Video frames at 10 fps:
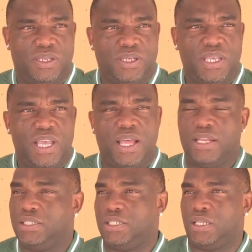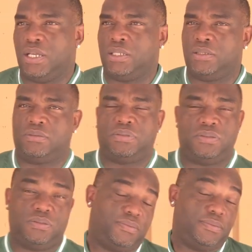Yeah, listen,
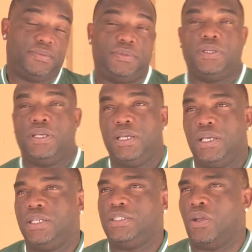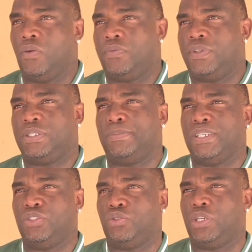it's our first
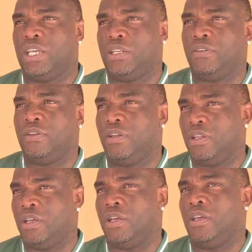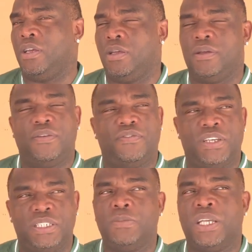match together,
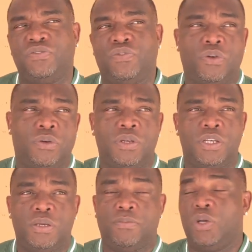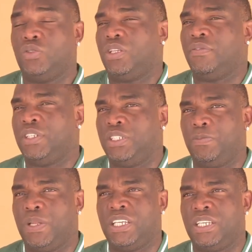first match for most of these
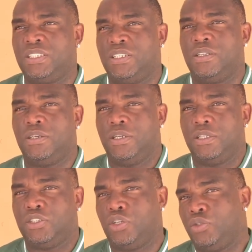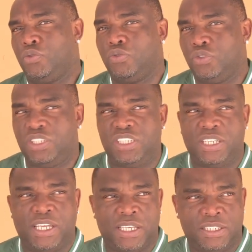players. So you could see
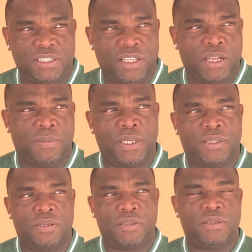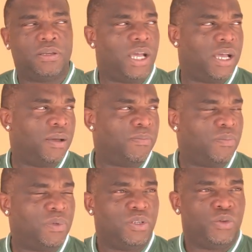there's still a bit,
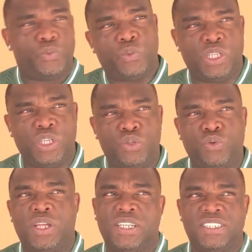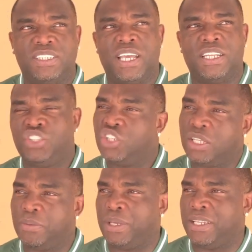we need to understand each
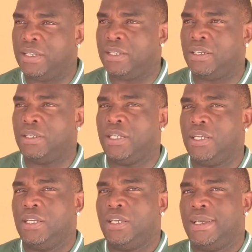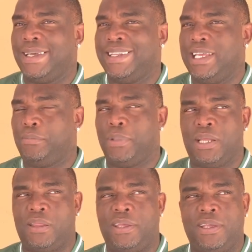other better and that, but
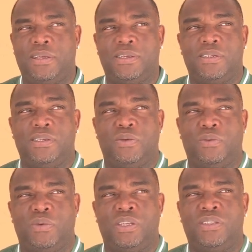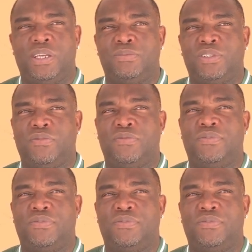I think in terms of